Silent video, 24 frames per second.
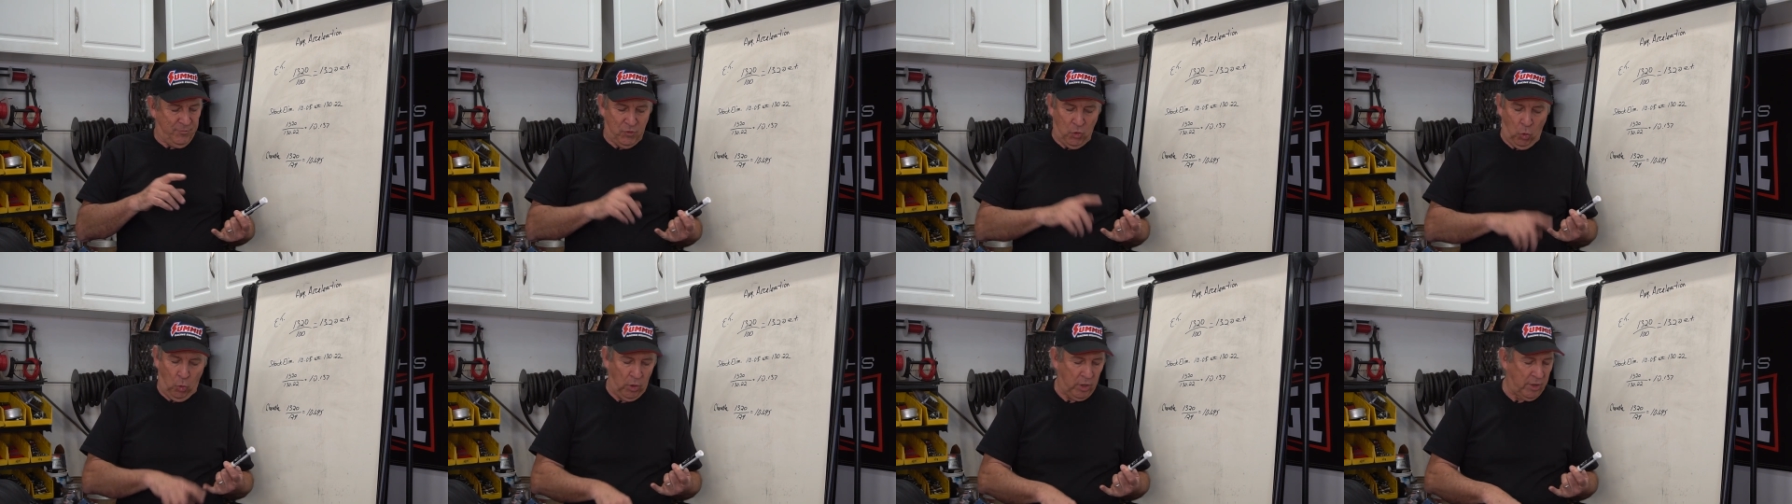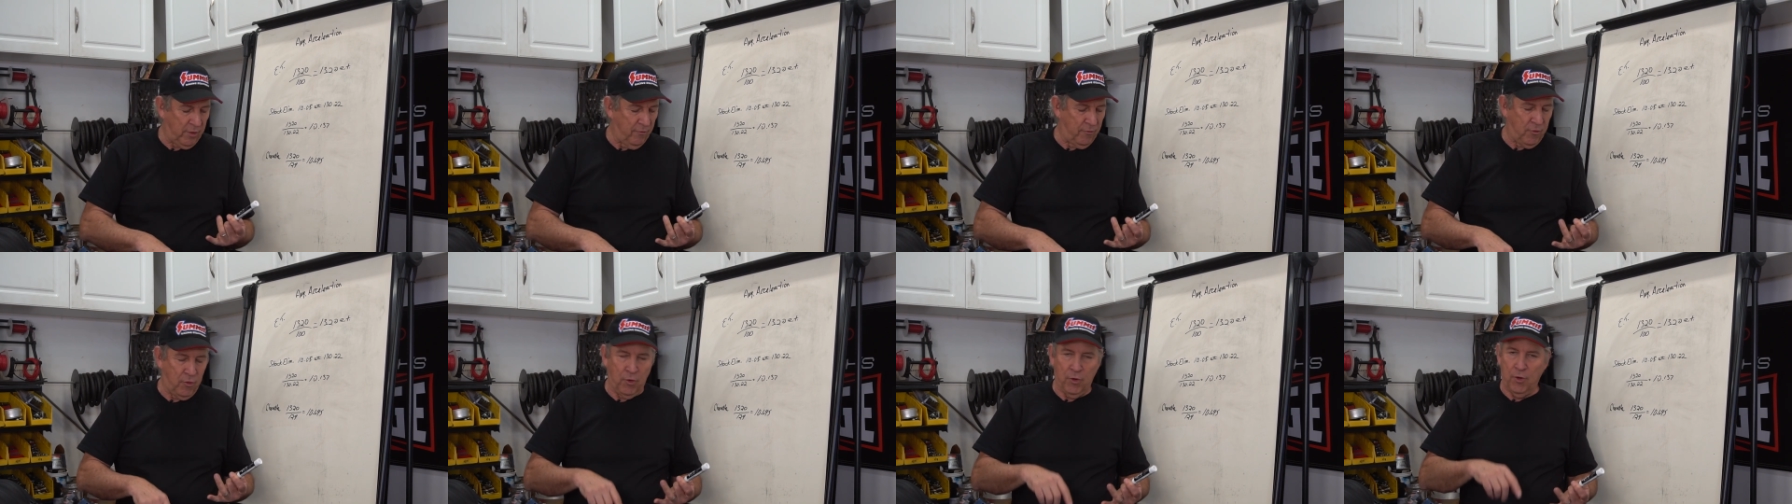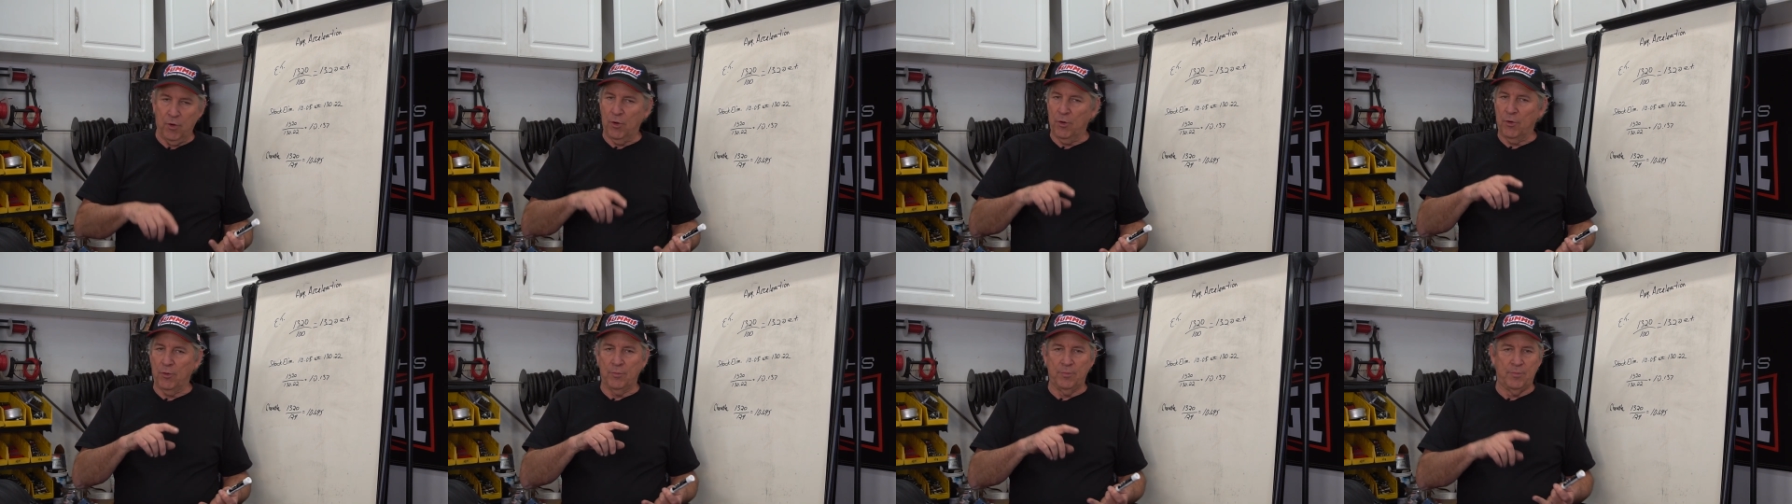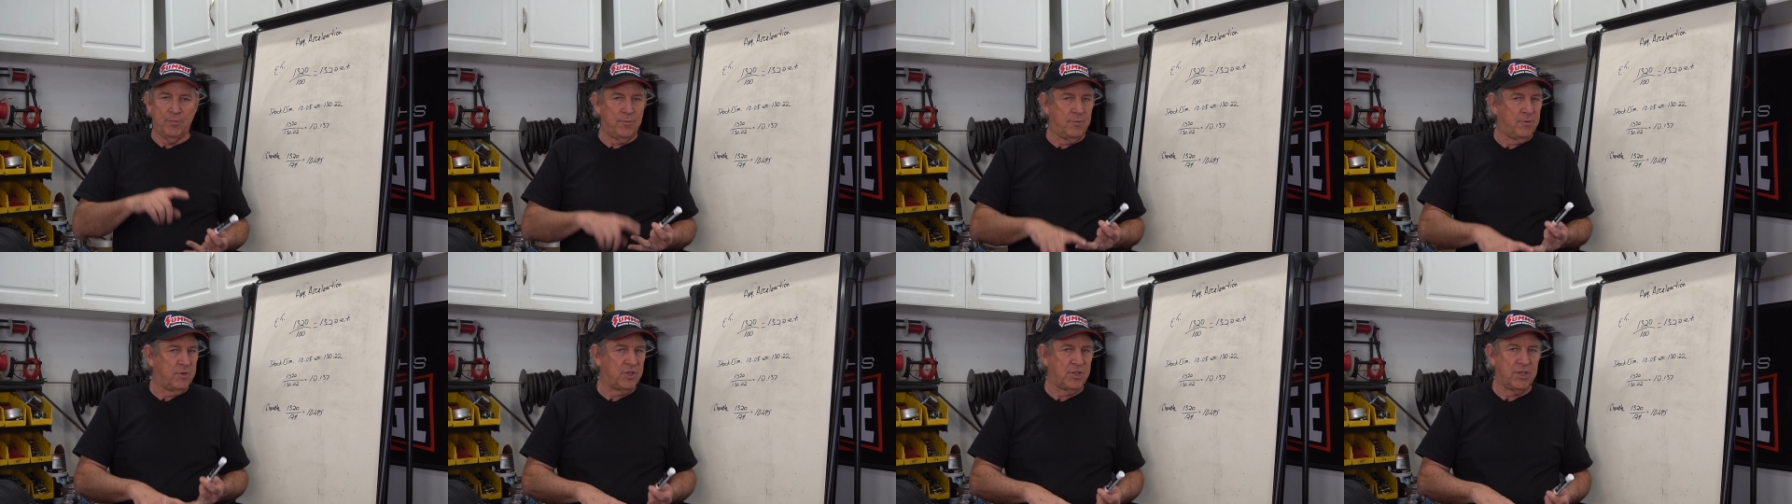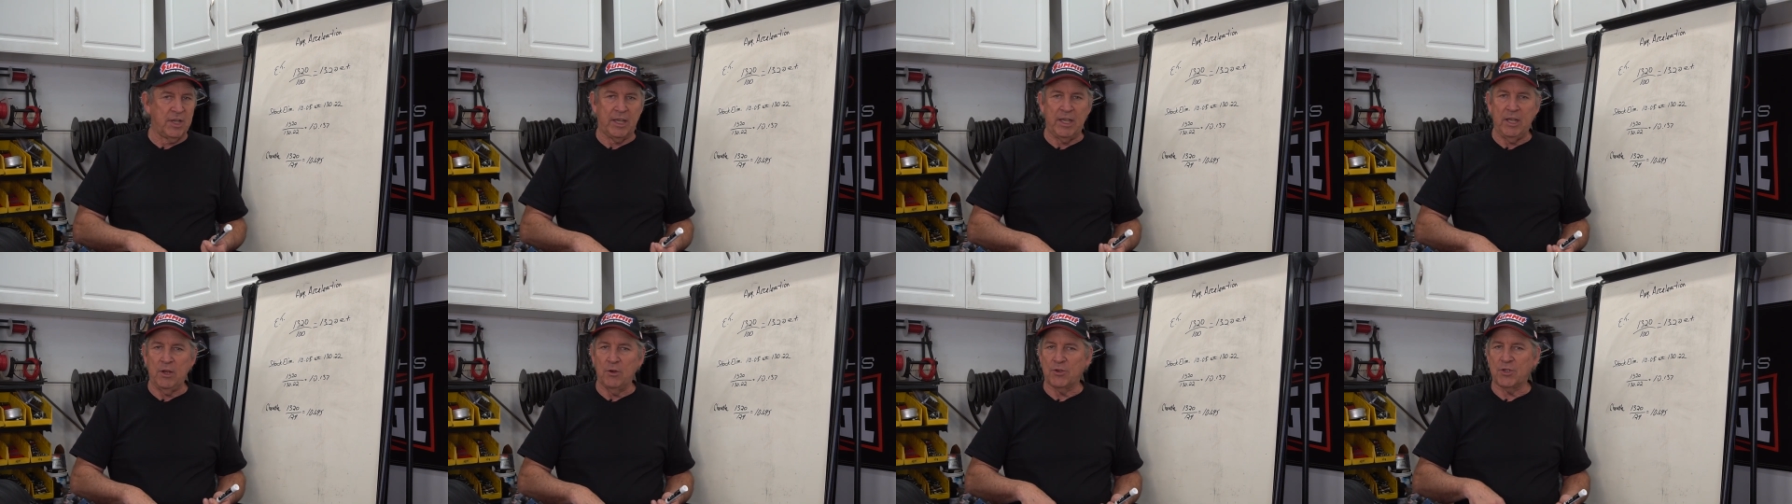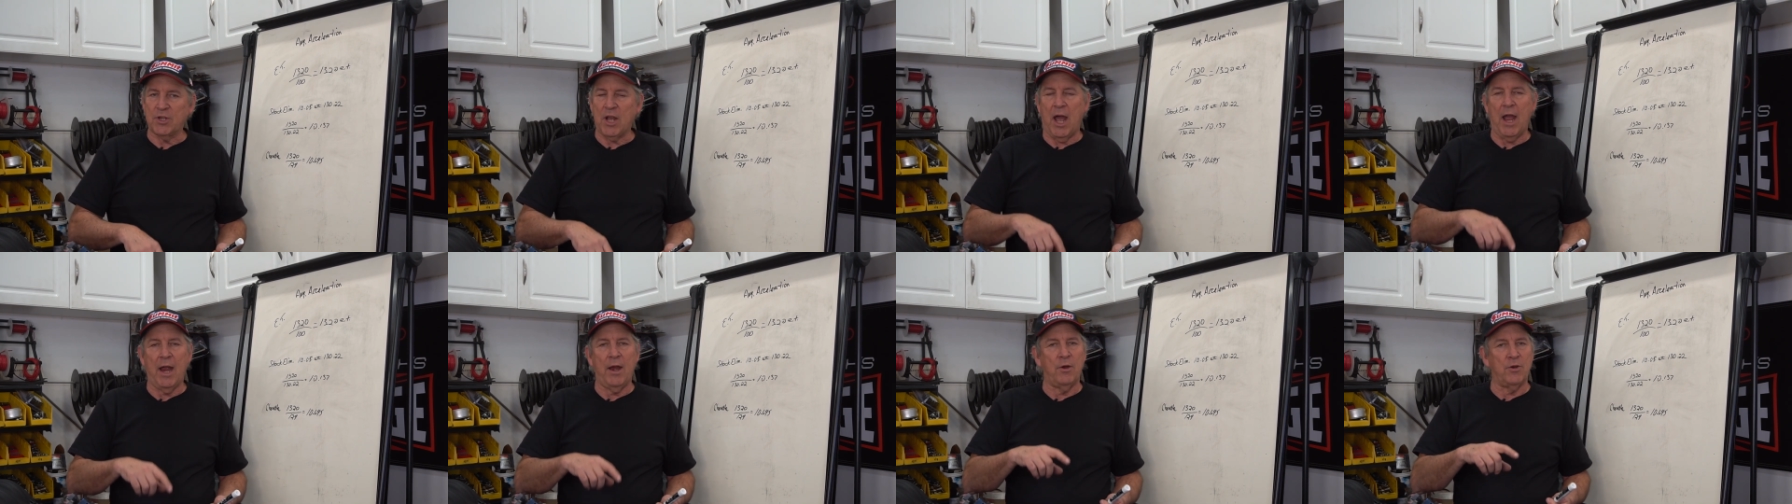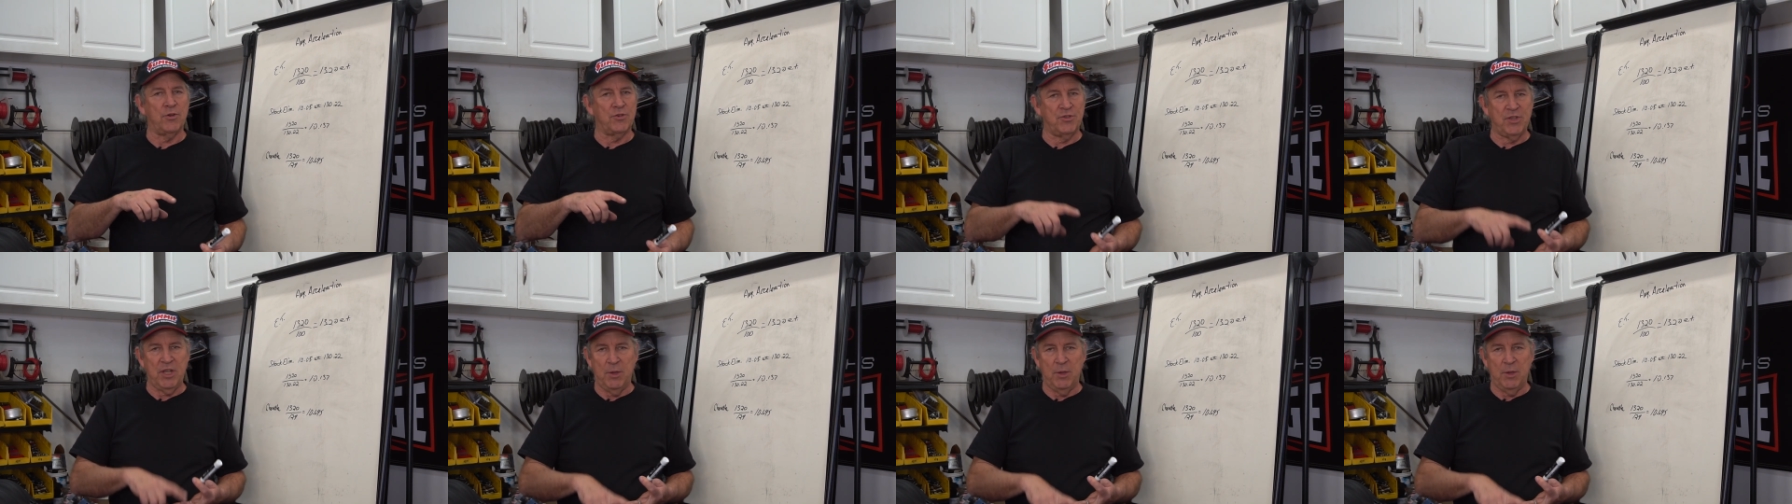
Torque converter, stickier tires,